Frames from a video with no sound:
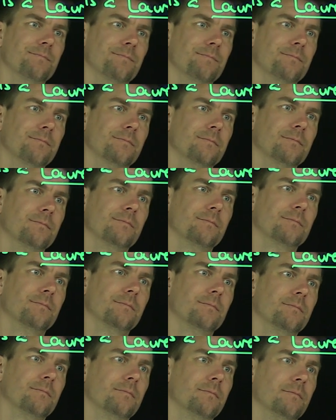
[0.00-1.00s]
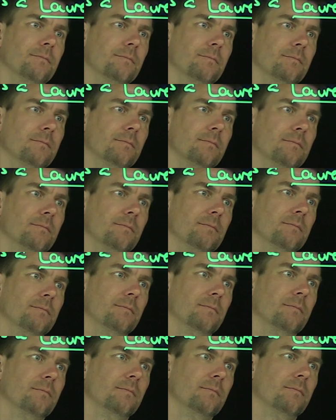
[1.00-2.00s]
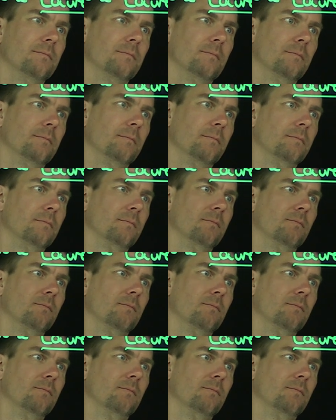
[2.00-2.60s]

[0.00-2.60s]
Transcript: (silence)